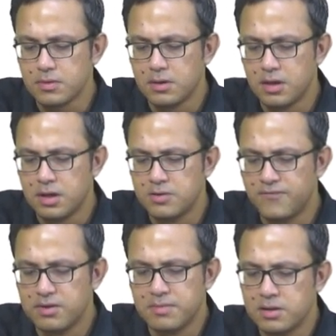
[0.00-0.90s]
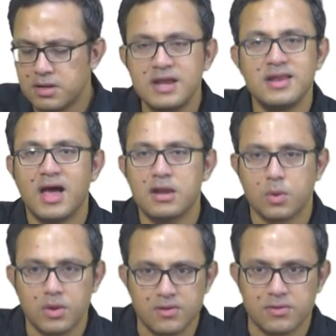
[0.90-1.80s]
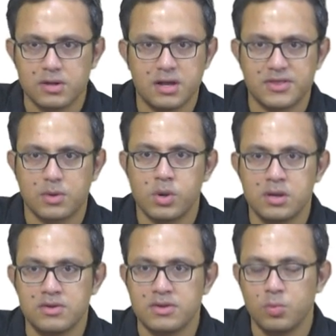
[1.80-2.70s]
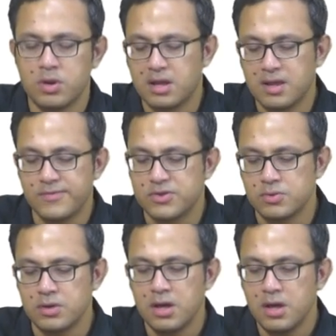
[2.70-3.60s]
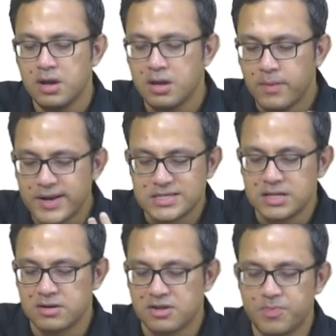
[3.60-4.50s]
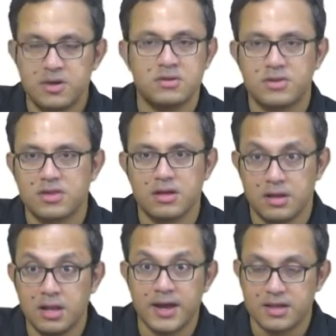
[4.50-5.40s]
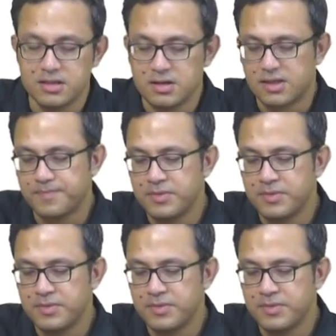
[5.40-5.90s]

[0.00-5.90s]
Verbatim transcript: uh the fundamental inadequacies of classic realism when it comes to narrating an experience uh, like this.